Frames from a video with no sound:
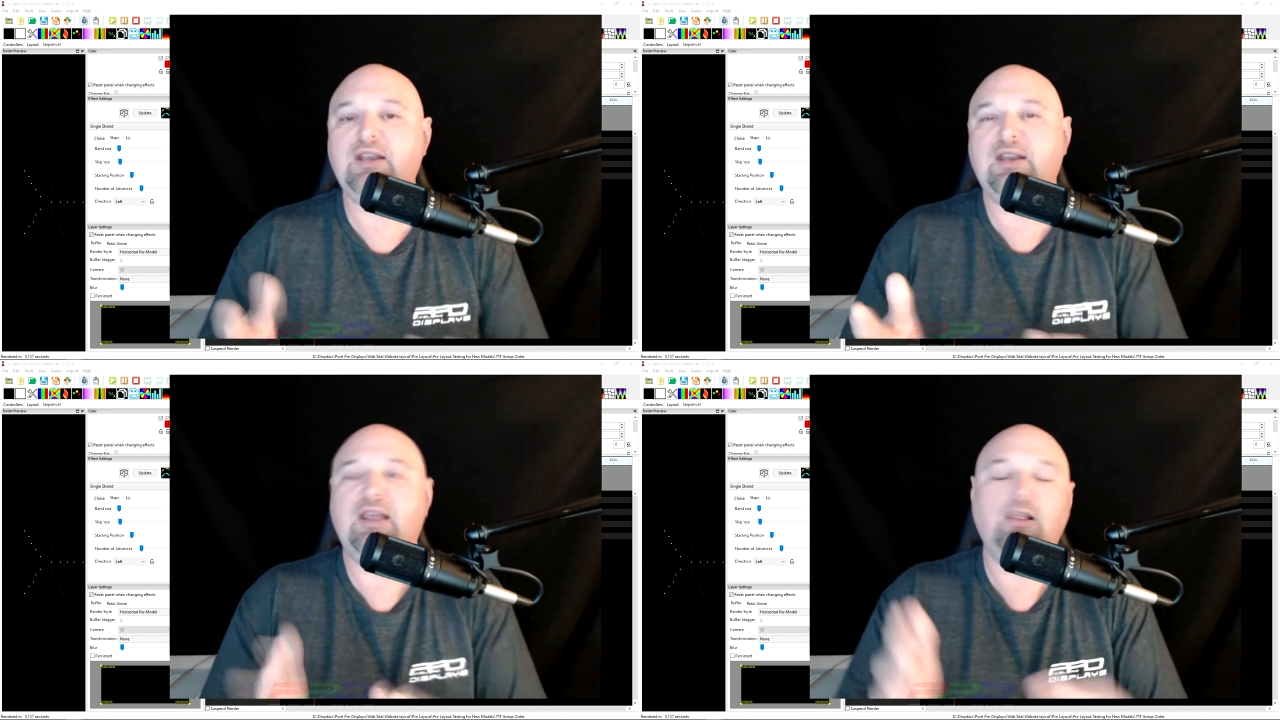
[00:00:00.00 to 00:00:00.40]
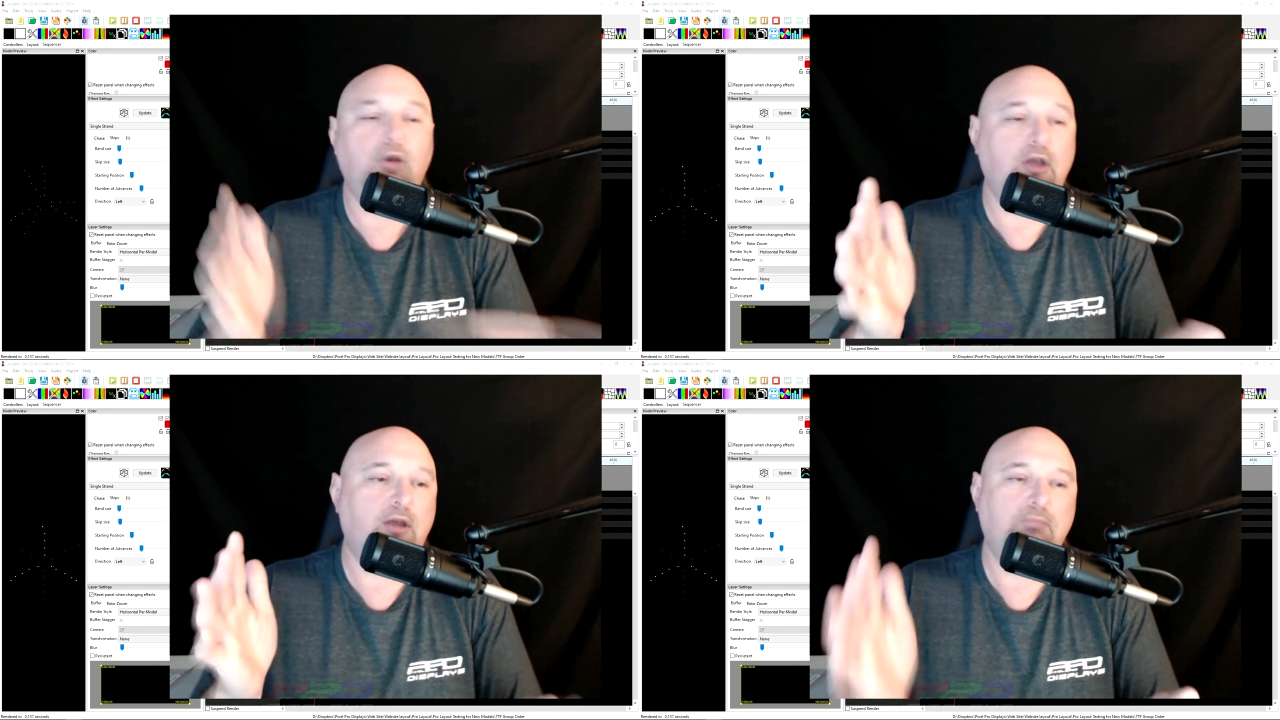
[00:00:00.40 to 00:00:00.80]
and they
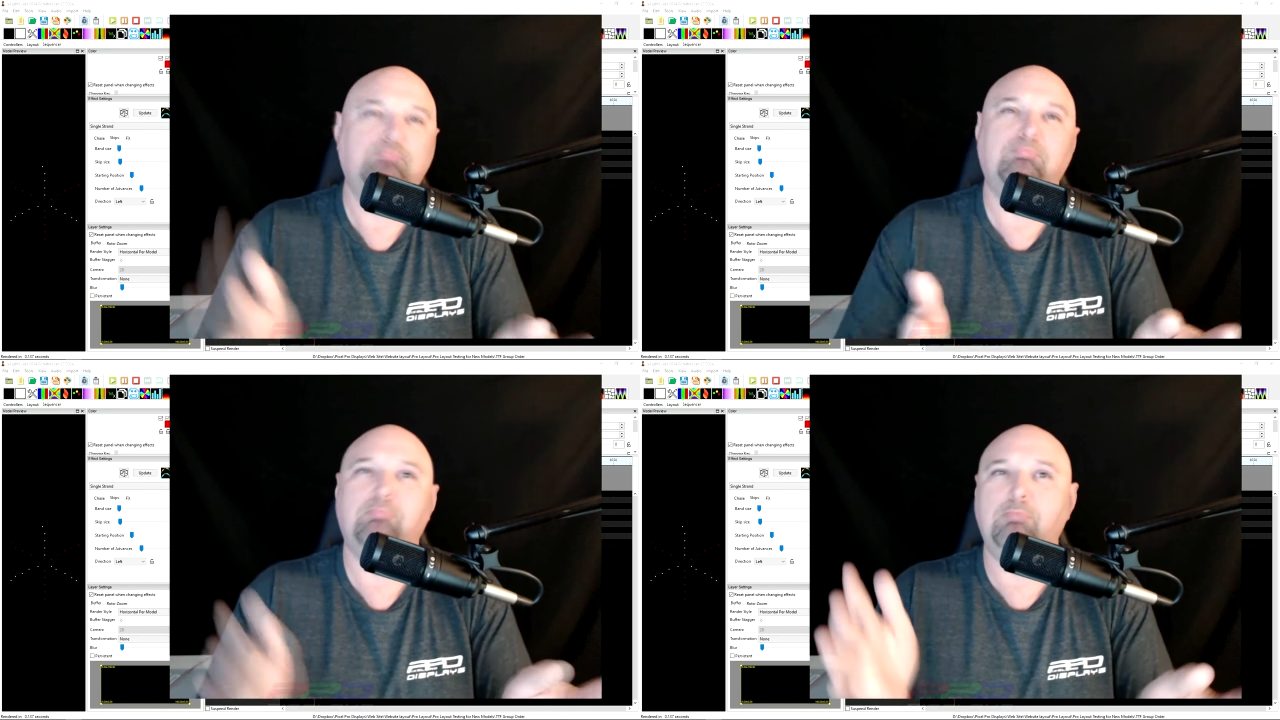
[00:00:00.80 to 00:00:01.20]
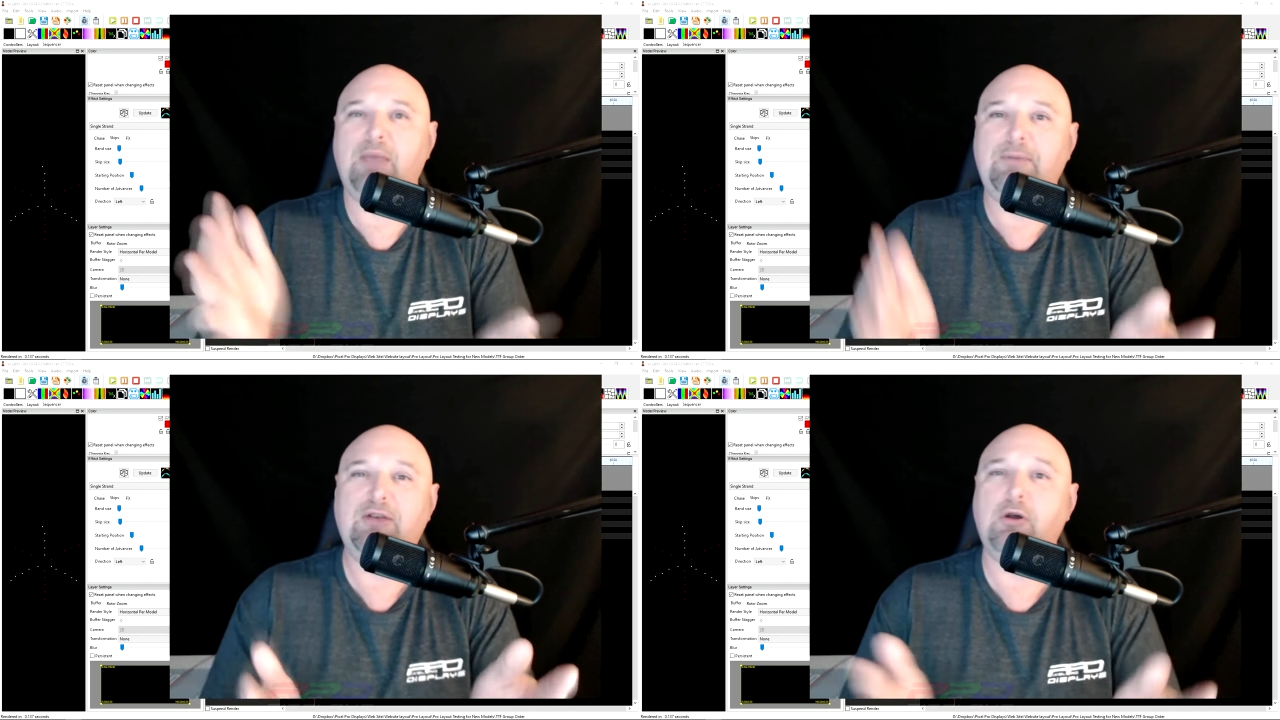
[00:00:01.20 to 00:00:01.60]
look
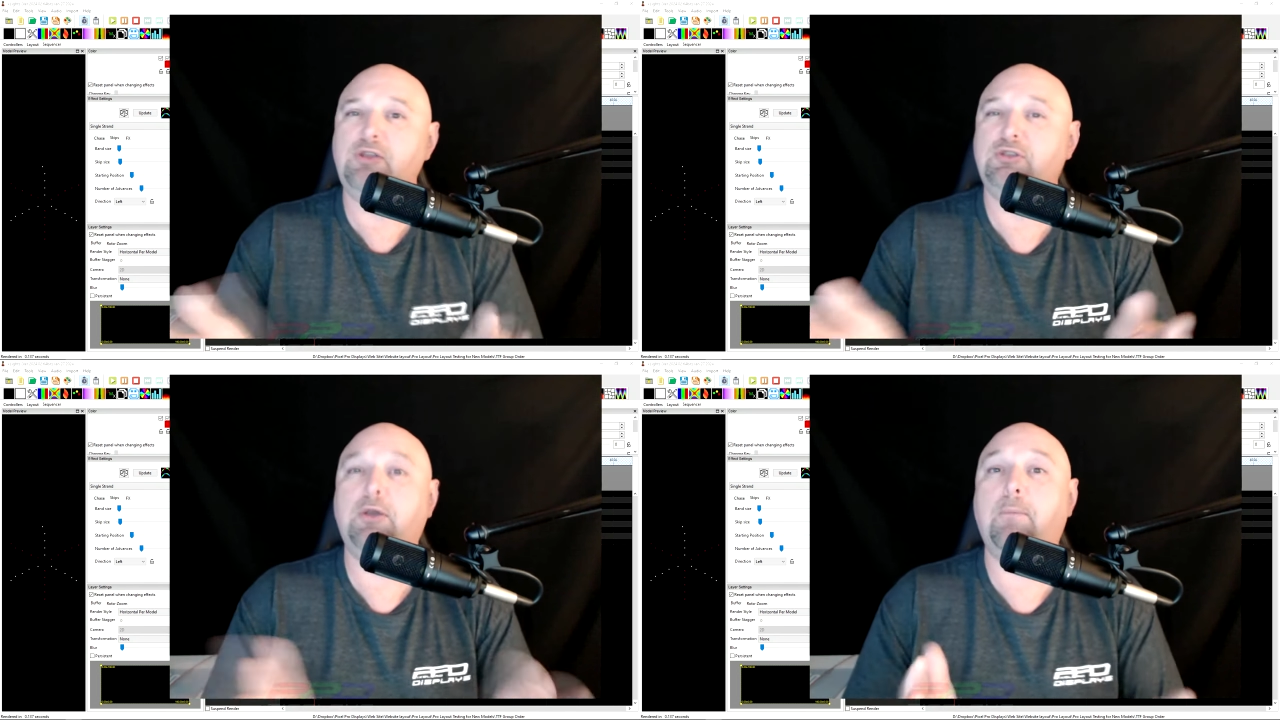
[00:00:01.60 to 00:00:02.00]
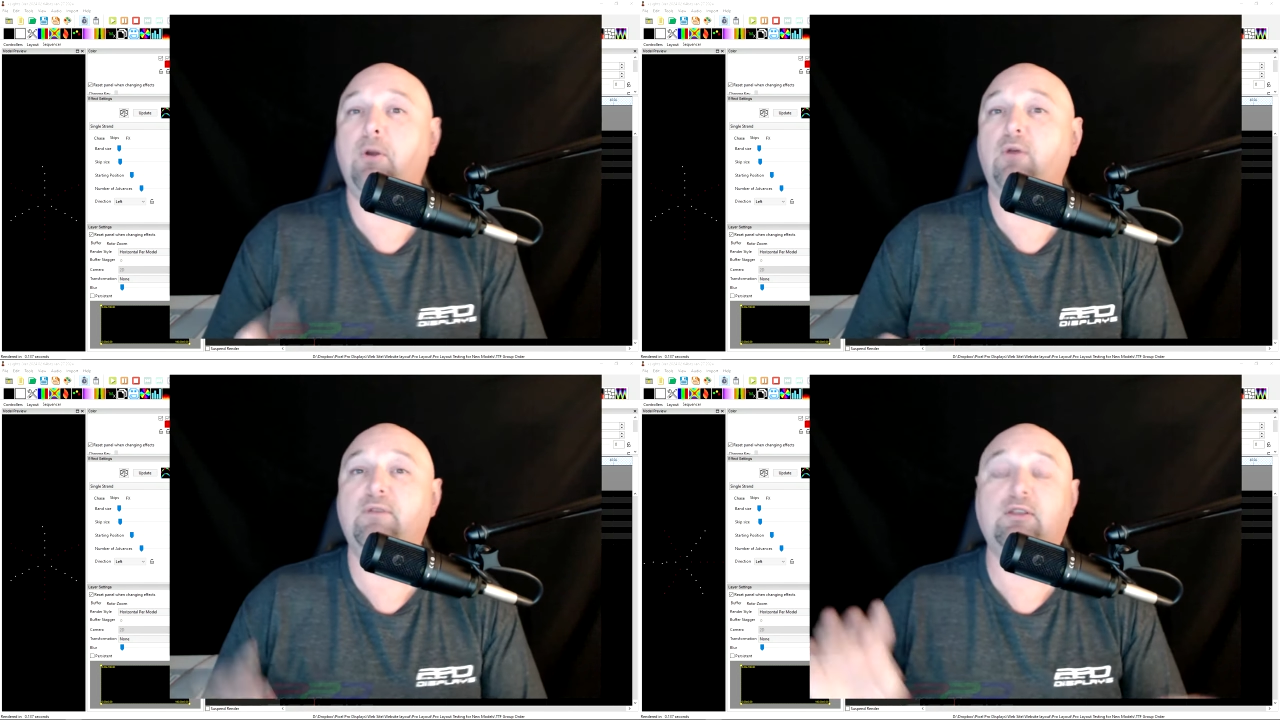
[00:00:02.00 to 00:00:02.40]
maybe not so
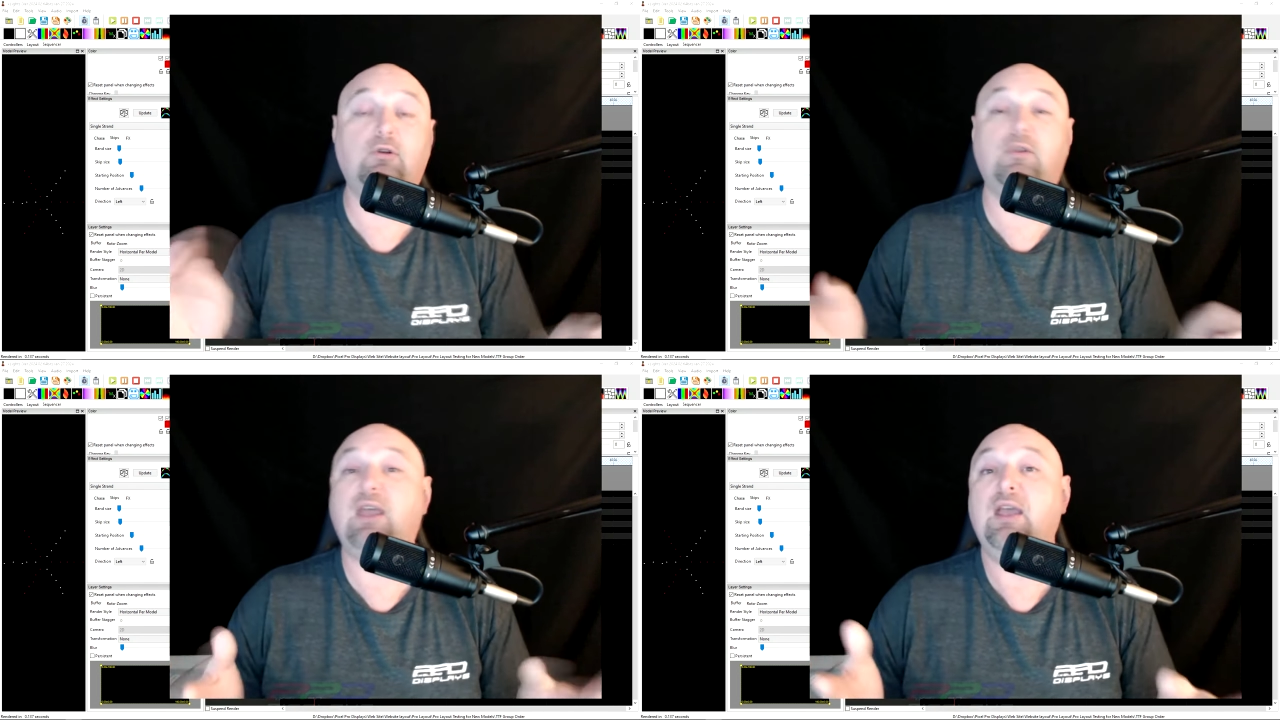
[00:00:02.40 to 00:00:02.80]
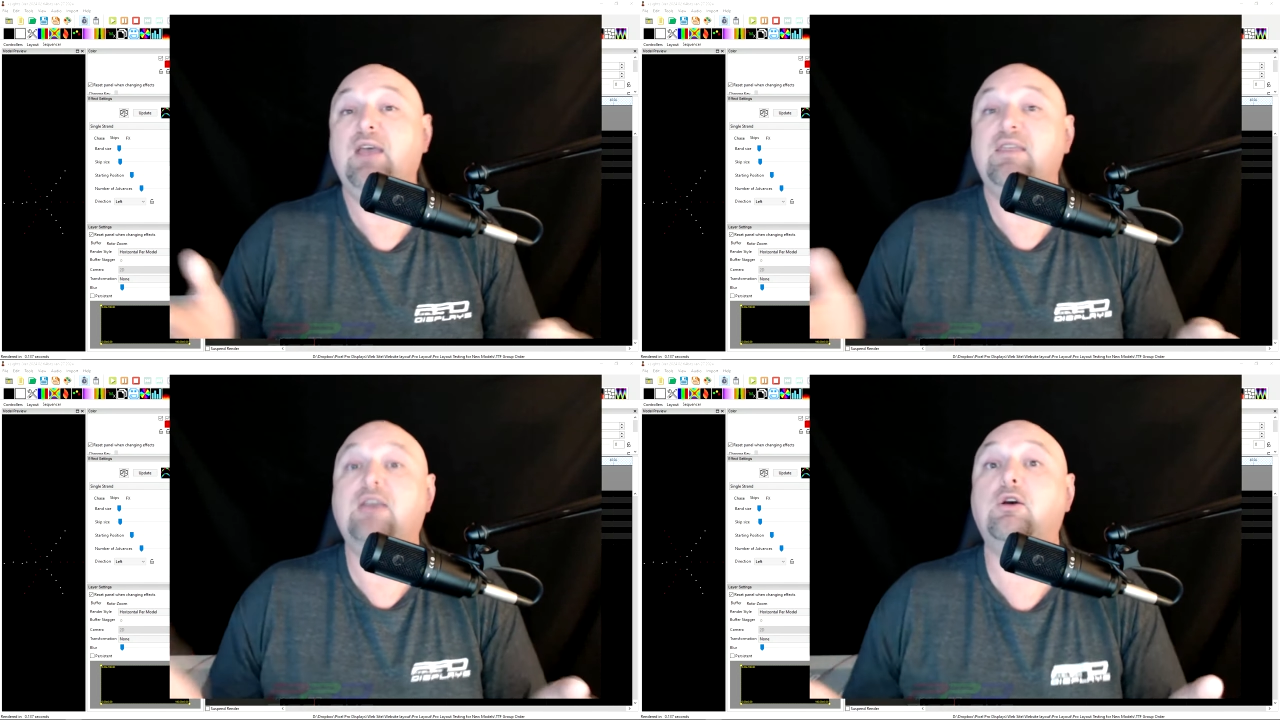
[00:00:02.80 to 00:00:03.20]
perfect, or they,
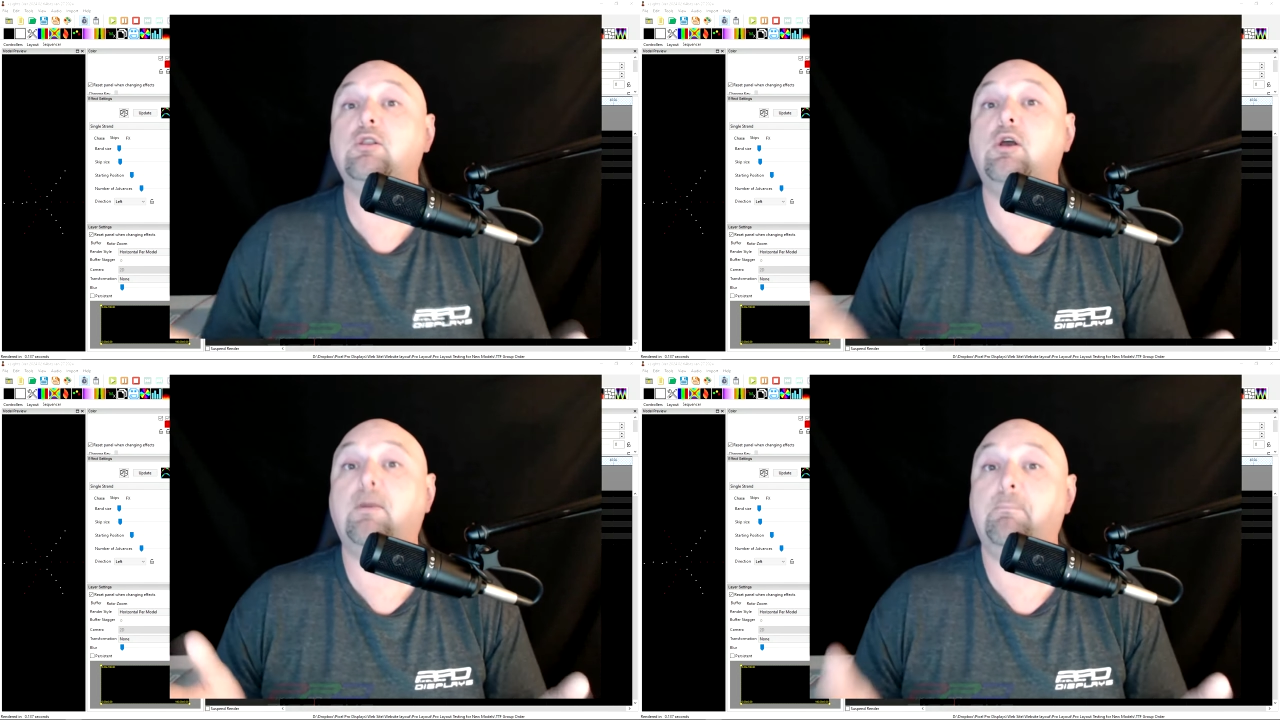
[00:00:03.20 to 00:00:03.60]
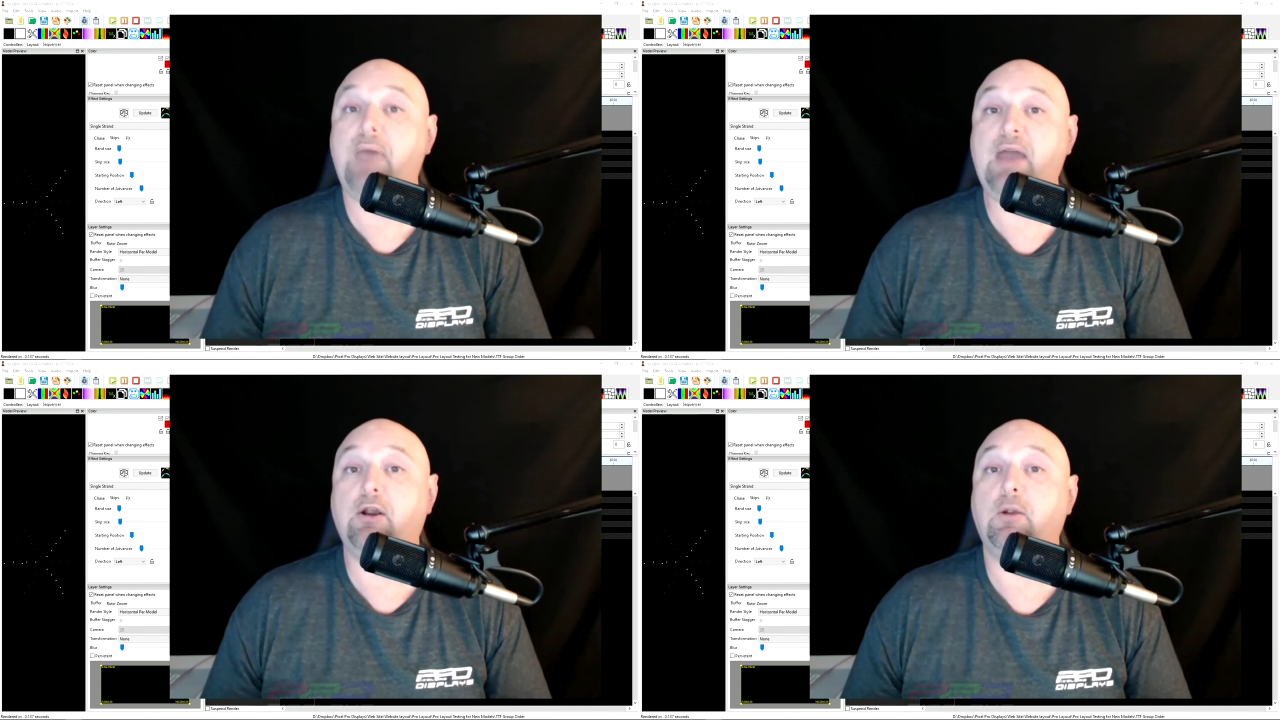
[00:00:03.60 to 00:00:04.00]
they could look
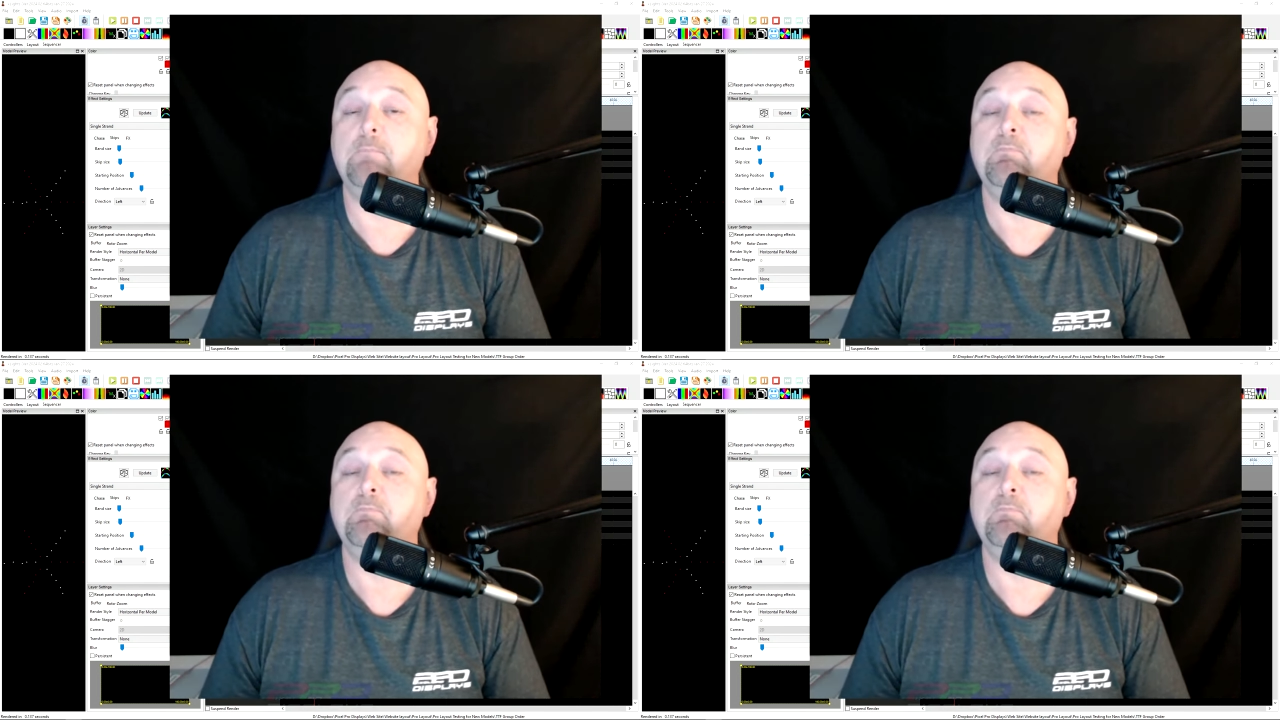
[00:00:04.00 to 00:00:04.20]
better.